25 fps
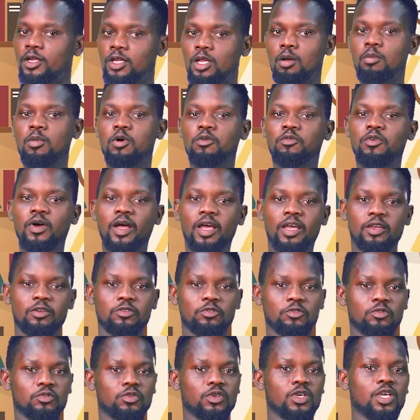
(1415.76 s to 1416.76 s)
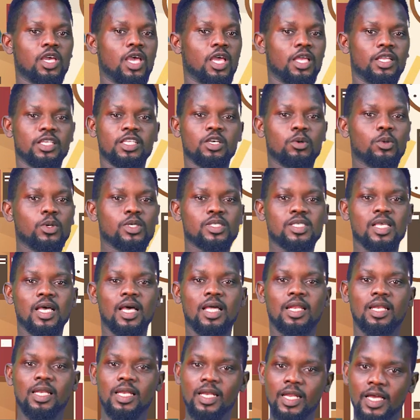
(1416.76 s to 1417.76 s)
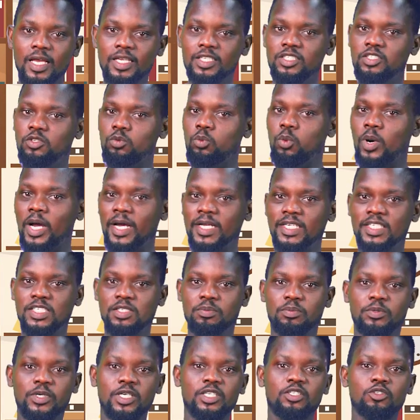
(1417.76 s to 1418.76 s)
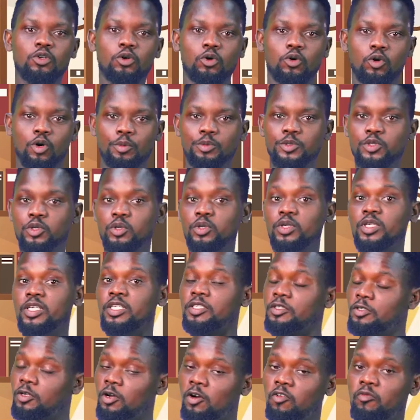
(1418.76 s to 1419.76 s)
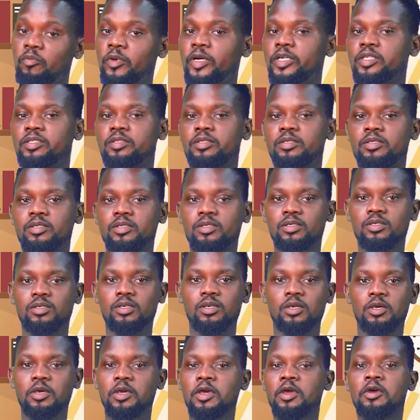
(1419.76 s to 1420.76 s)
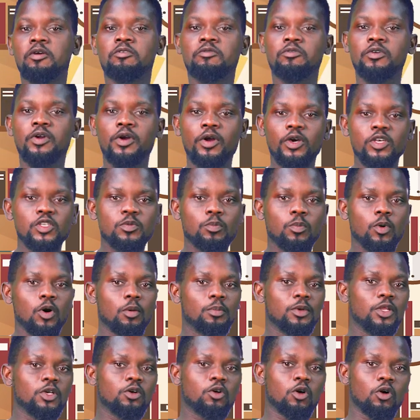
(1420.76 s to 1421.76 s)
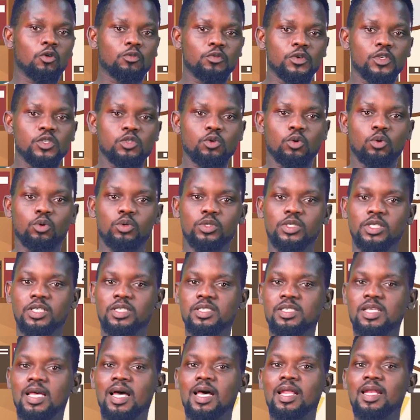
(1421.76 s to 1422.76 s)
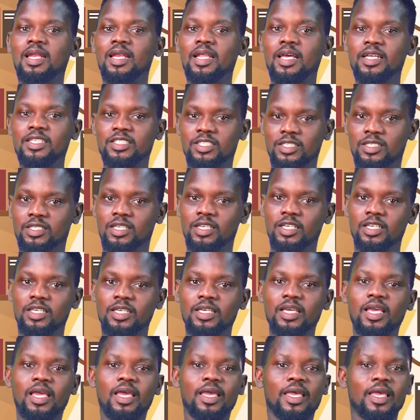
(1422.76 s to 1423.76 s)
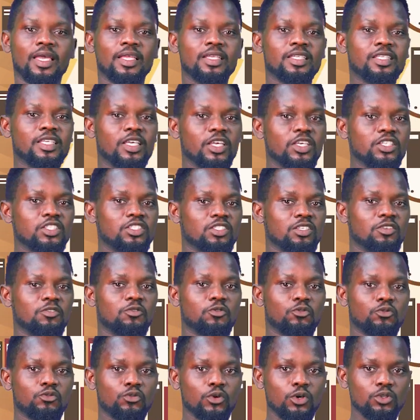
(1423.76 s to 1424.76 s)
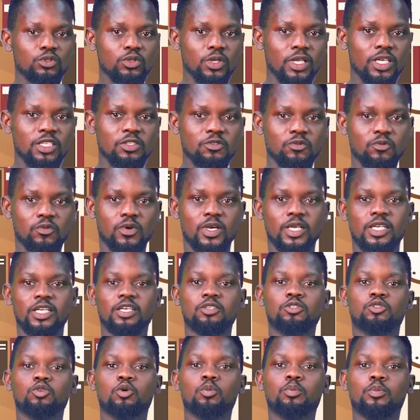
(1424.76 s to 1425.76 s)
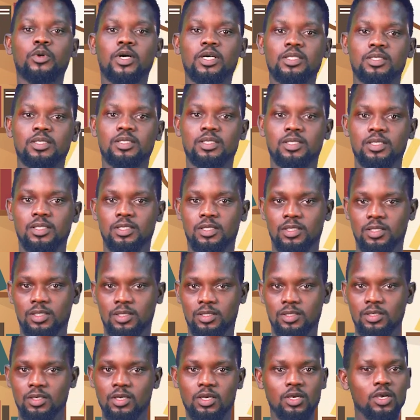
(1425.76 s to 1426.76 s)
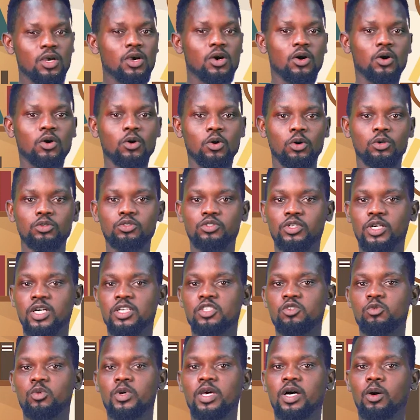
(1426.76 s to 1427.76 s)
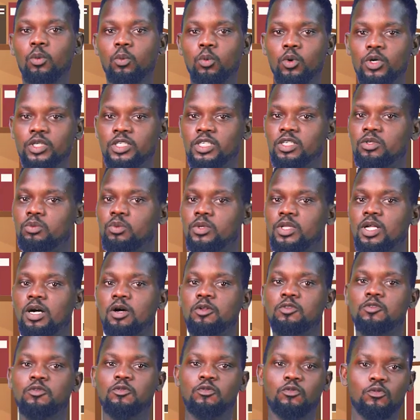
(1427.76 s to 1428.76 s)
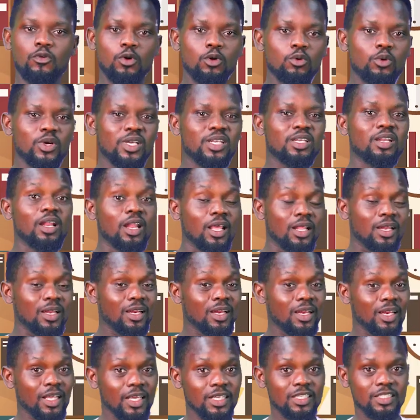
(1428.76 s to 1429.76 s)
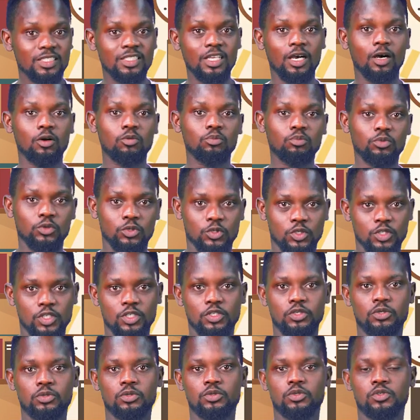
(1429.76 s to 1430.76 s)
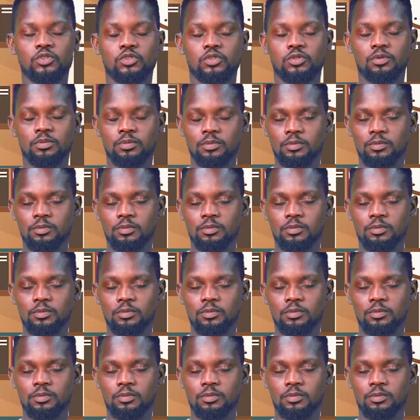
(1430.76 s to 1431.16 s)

Number 5, there was alleged widespread corruption in government. Various public office holders allegedly engaged in fraudulent financial practices. Contracts were awarded without following laid-down procedures.